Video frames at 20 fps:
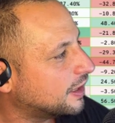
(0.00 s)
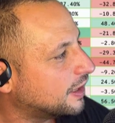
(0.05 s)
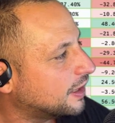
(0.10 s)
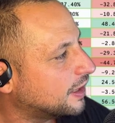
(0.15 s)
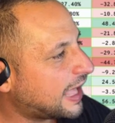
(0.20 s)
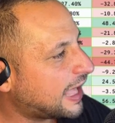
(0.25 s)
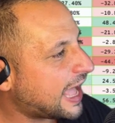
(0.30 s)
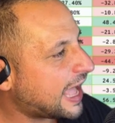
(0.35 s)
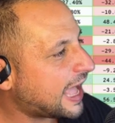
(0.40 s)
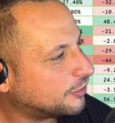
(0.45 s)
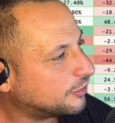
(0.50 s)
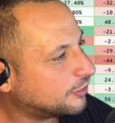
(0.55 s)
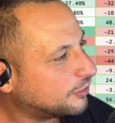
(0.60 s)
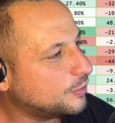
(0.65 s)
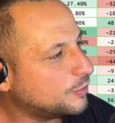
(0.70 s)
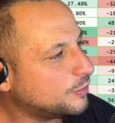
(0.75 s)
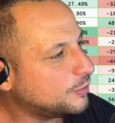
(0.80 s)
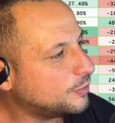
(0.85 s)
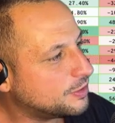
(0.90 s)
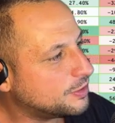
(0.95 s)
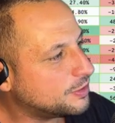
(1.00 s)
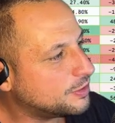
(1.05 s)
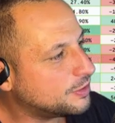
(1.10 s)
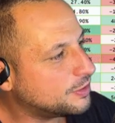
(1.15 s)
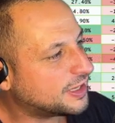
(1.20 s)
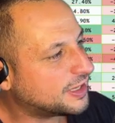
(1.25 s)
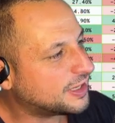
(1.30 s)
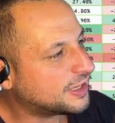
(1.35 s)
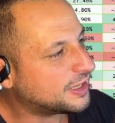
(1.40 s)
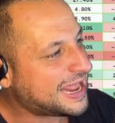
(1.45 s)
how can we build
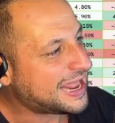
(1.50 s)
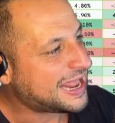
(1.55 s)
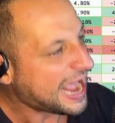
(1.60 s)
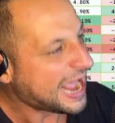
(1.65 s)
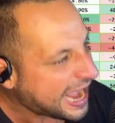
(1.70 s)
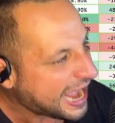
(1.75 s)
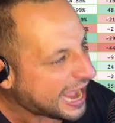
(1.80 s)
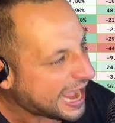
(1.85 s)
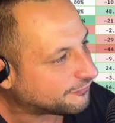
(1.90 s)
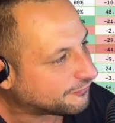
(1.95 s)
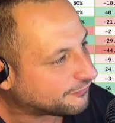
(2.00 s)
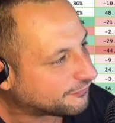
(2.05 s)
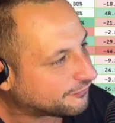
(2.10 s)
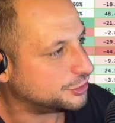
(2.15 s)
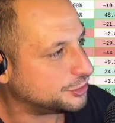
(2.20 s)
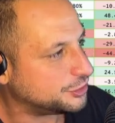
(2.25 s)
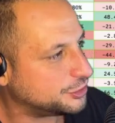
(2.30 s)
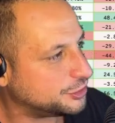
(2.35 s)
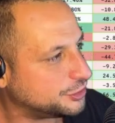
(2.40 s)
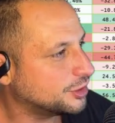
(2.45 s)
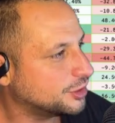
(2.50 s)
an average?